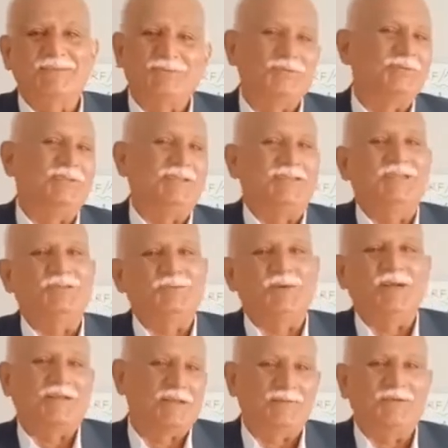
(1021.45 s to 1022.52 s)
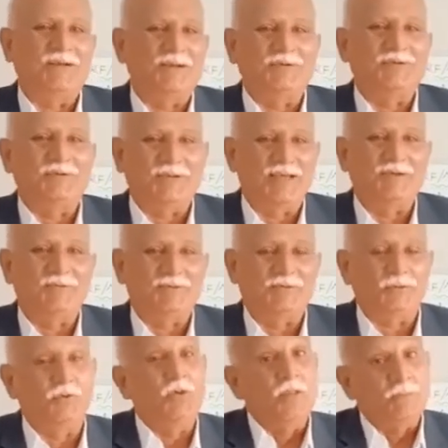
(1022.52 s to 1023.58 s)
So this is what I would like to share with
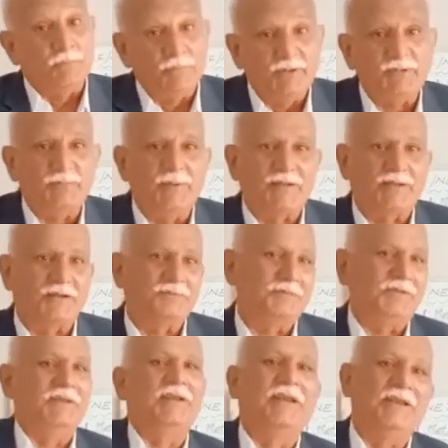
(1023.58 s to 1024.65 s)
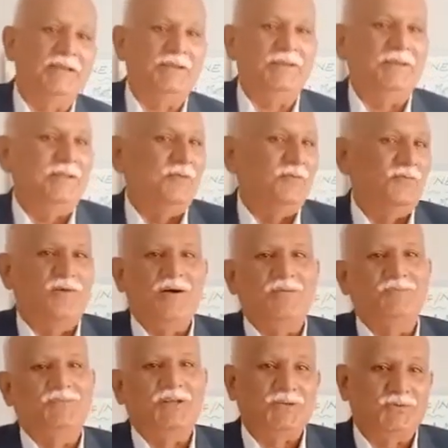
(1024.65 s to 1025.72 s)
you. Bits may come in any
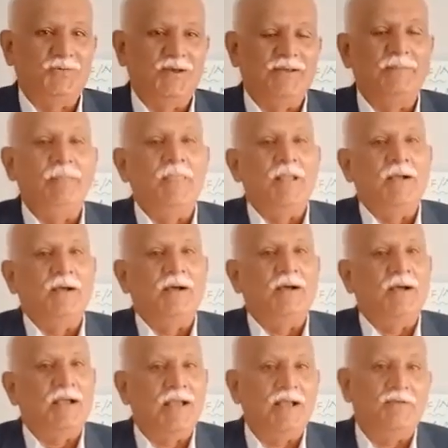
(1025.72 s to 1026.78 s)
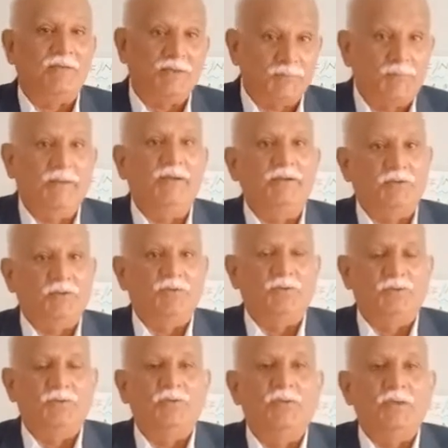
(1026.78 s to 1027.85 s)
form. That's why I have explained to
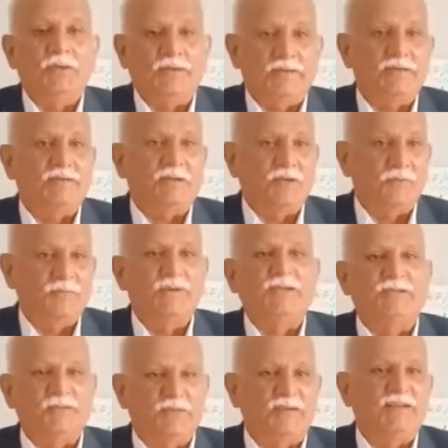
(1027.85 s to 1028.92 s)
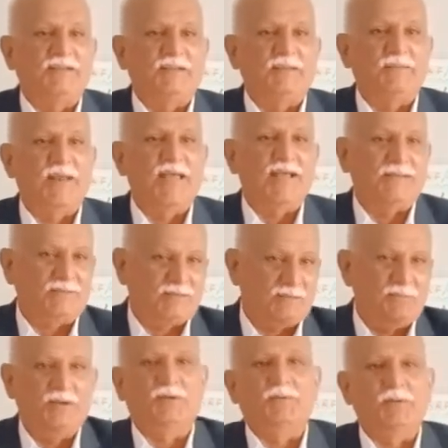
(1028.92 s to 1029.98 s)
you, instead of bits filling the blanks or
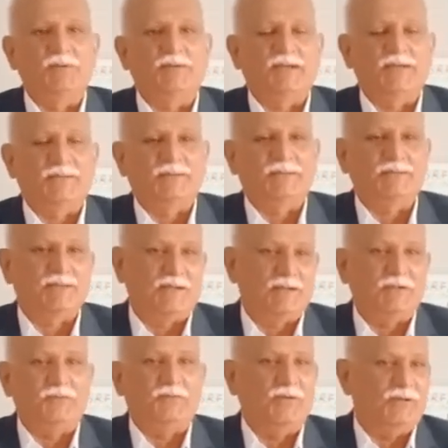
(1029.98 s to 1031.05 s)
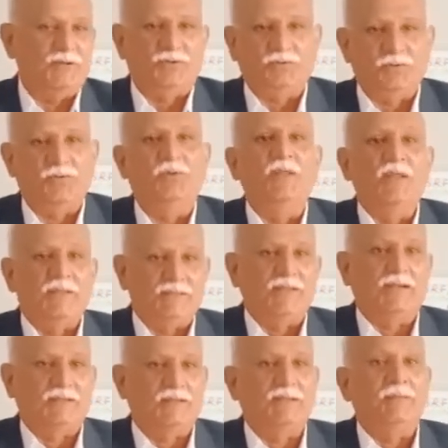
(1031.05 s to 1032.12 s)
multiple choices or list 1, list 2,
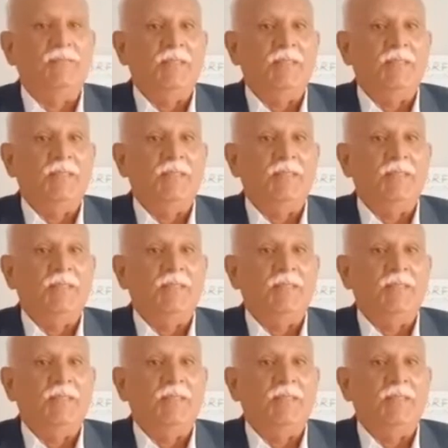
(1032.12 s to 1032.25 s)
that